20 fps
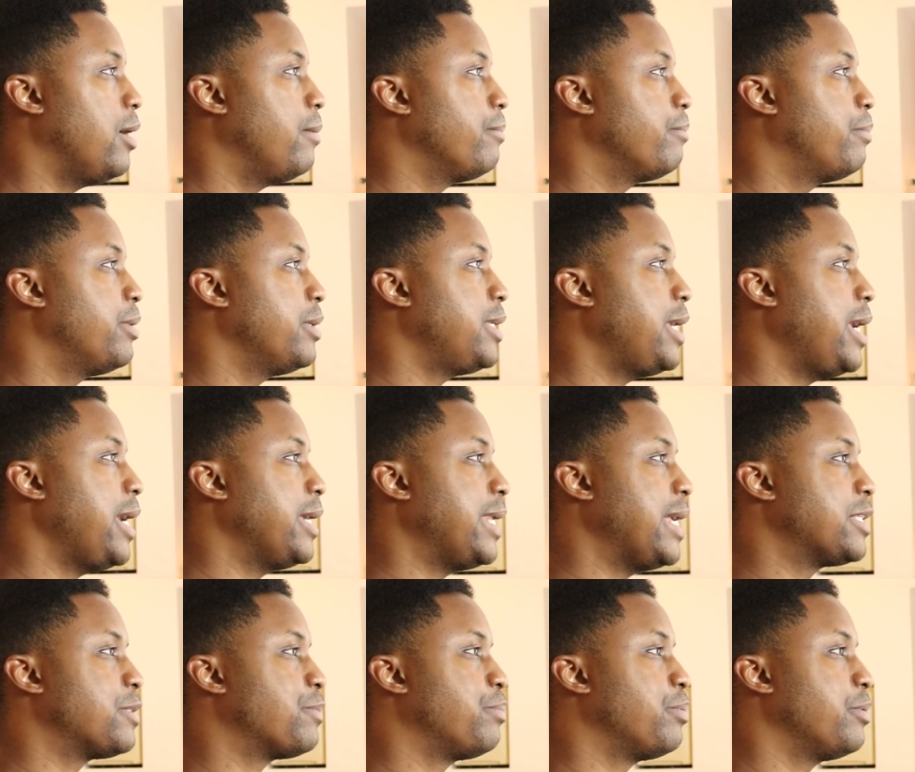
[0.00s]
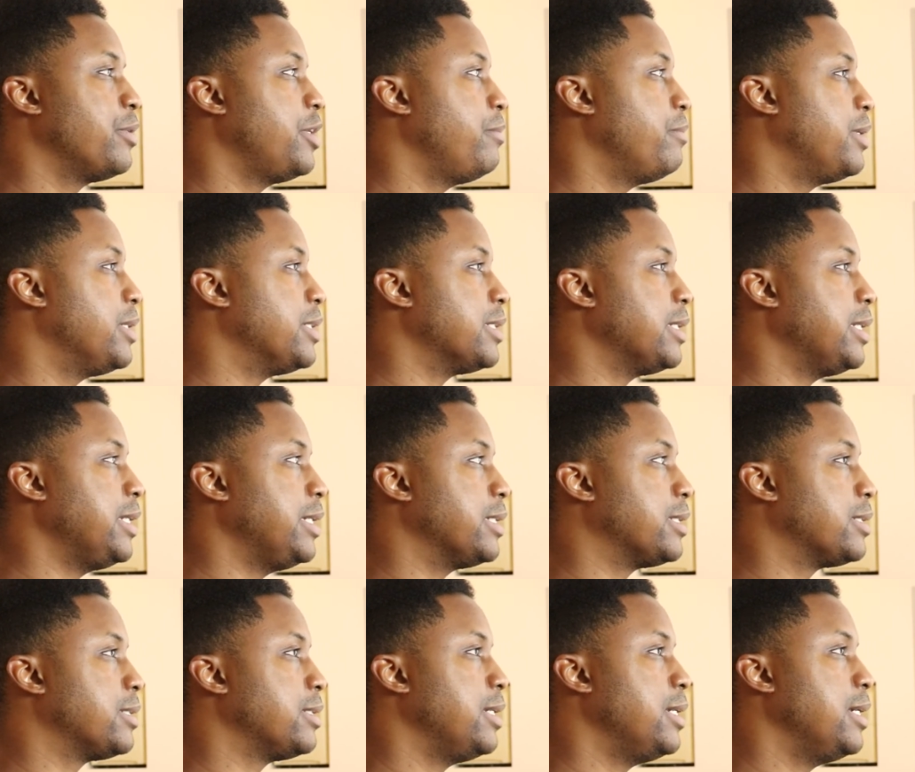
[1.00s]
But yeah, that's pretty much it.
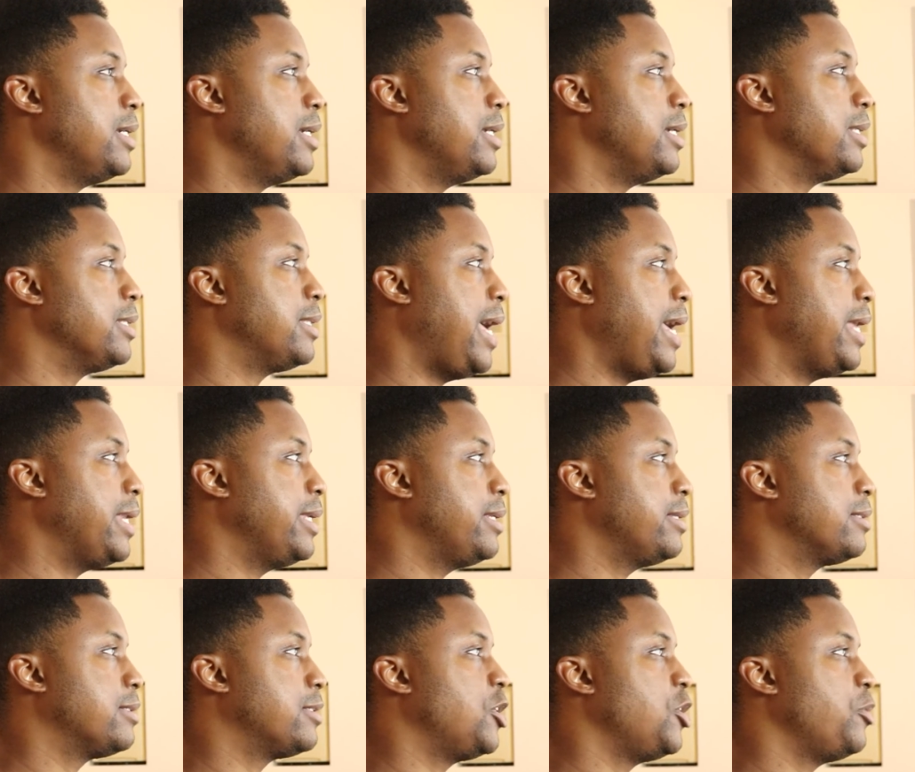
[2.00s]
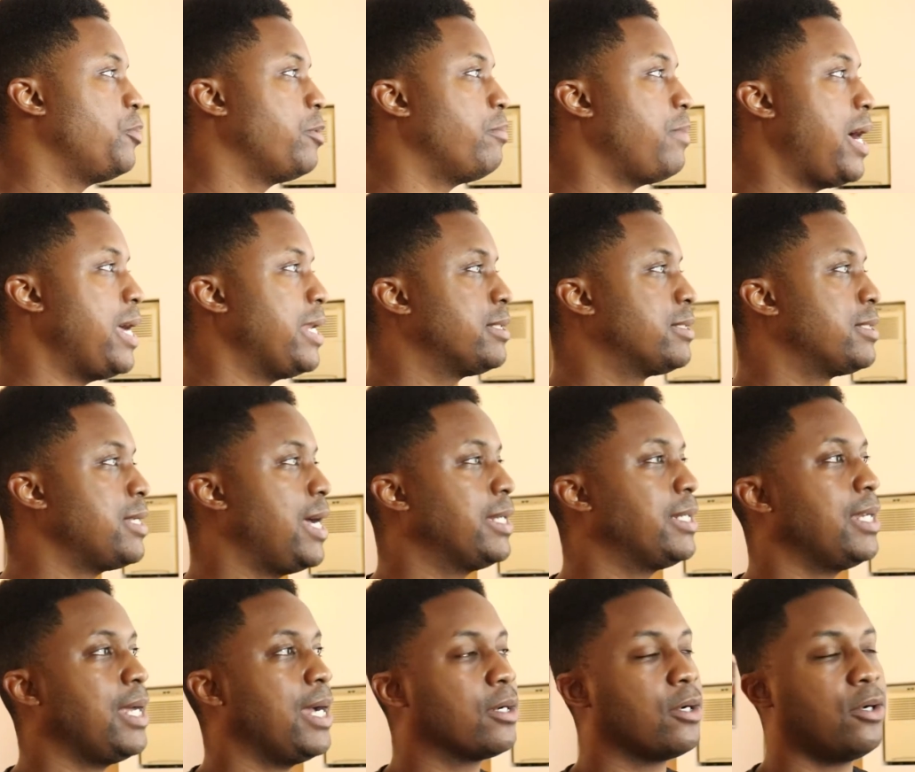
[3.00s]
That is
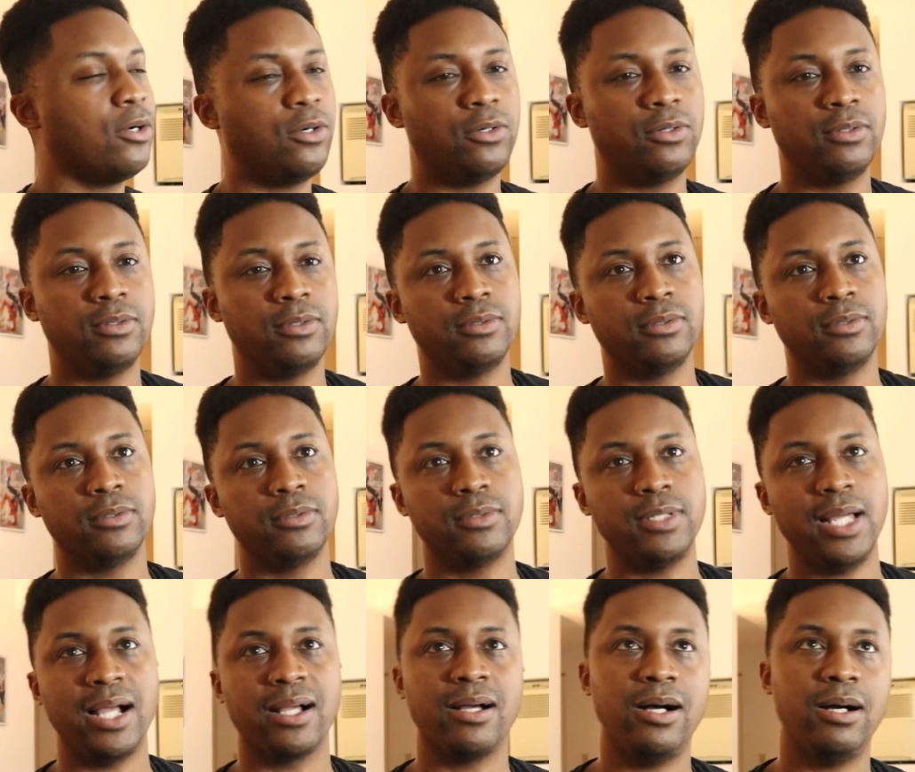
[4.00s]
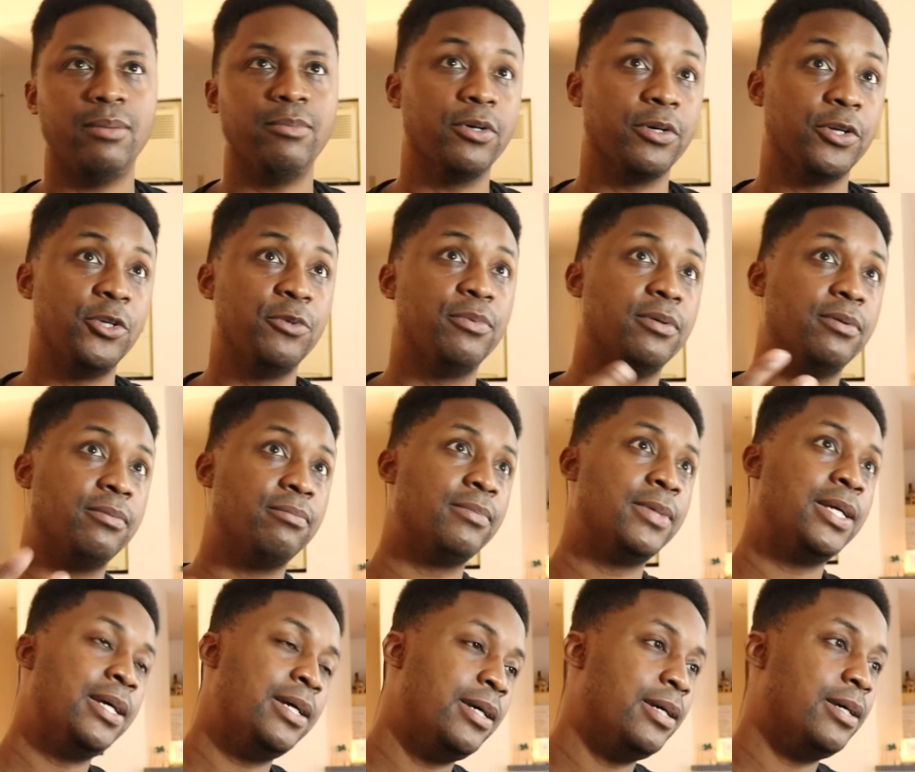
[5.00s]
humanbydesignco.com or
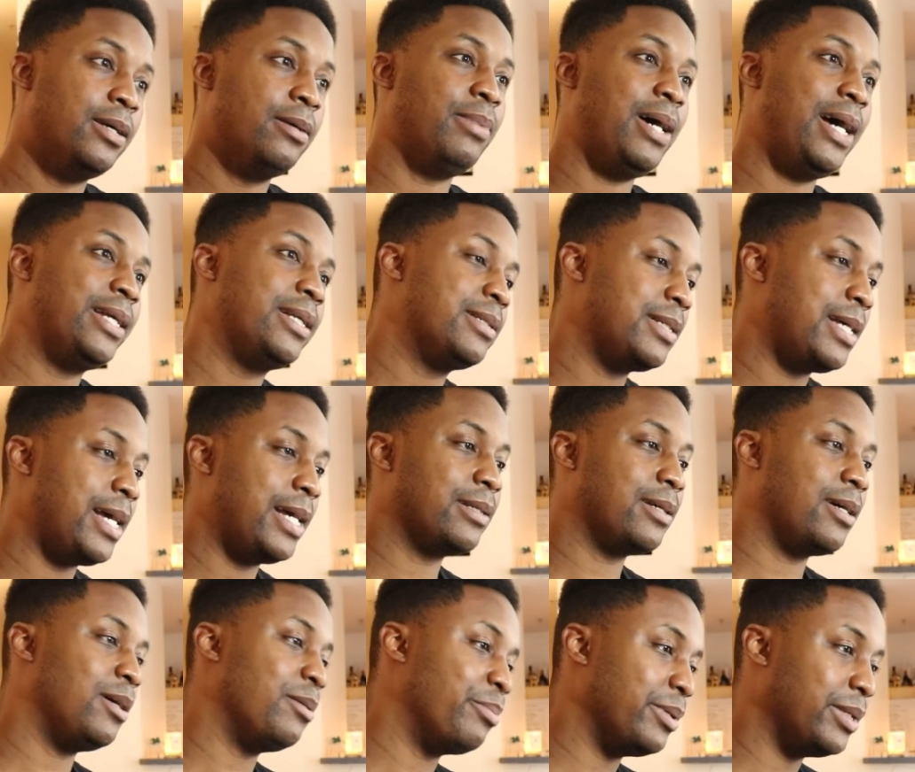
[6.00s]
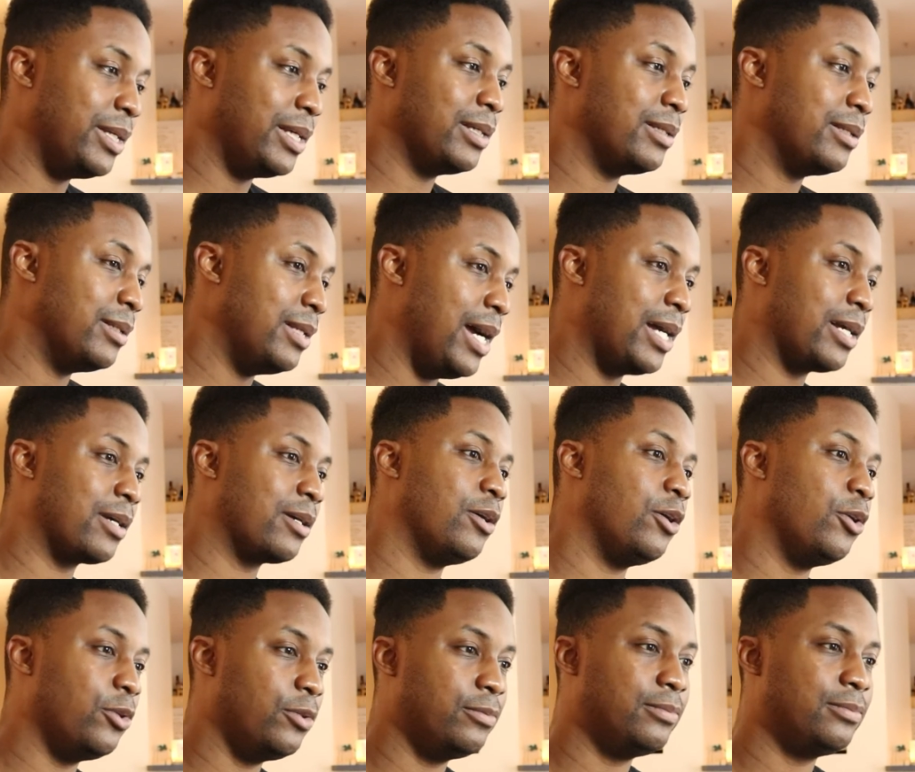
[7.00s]

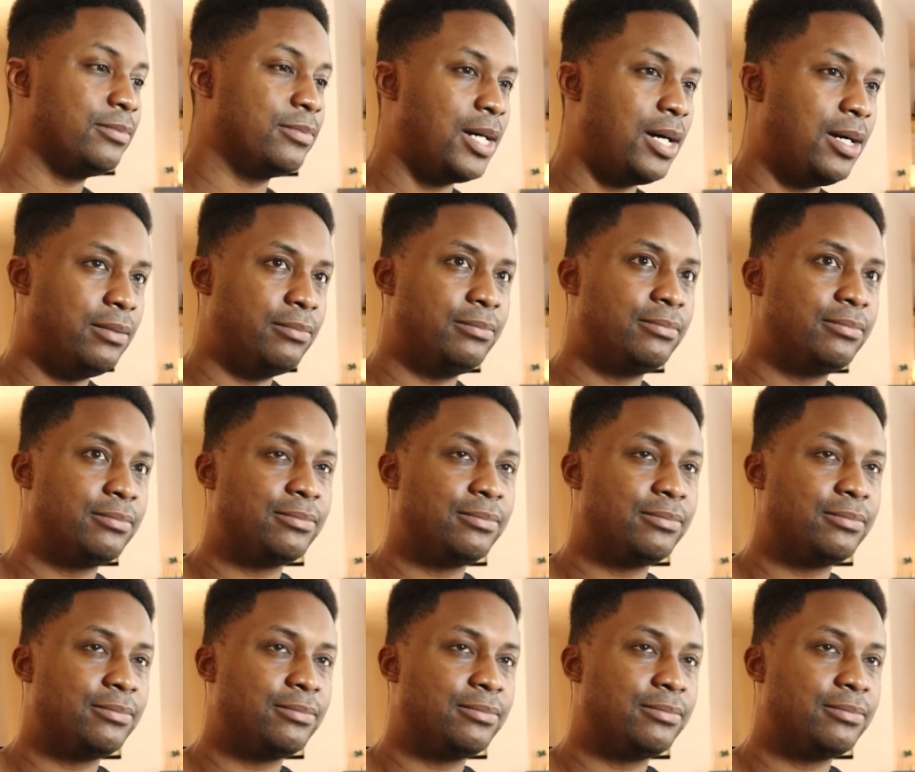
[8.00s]
humanbydesigncompany.com.